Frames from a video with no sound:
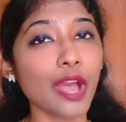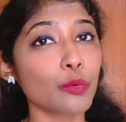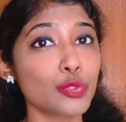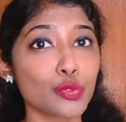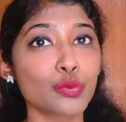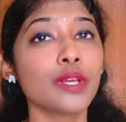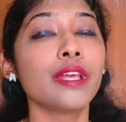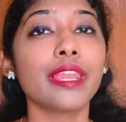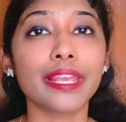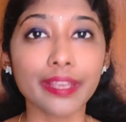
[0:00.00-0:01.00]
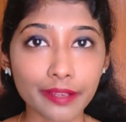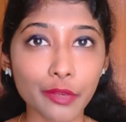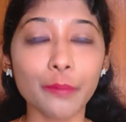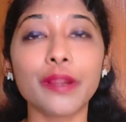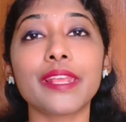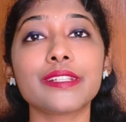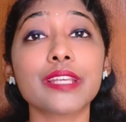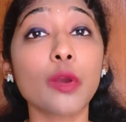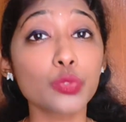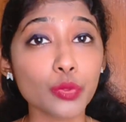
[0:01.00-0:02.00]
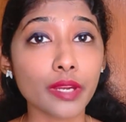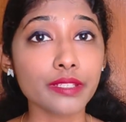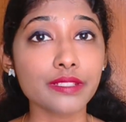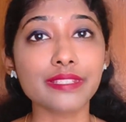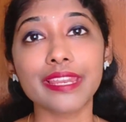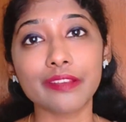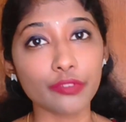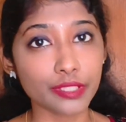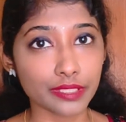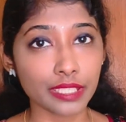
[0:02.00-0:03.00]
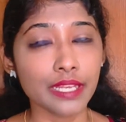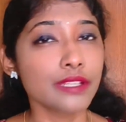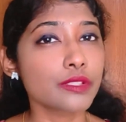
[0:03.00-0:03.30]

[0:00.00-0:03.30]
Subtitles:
how to like accommodate, how to adjust and everything.